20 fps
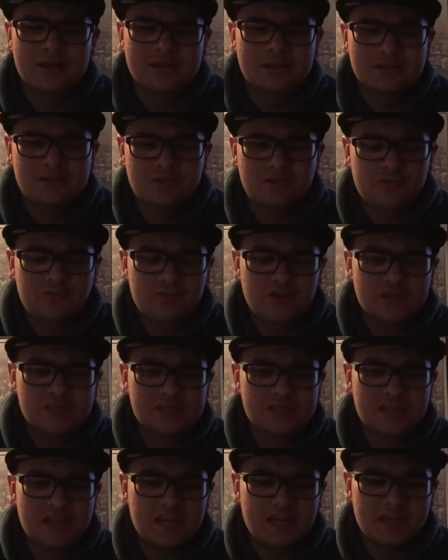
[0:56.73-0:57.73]
So the
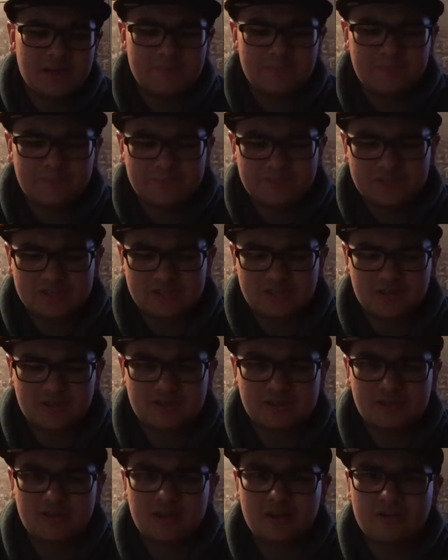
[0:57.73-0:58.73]
first game
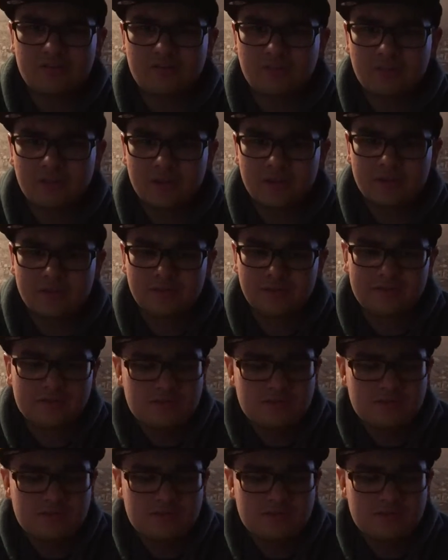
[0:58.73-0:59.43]
starts off with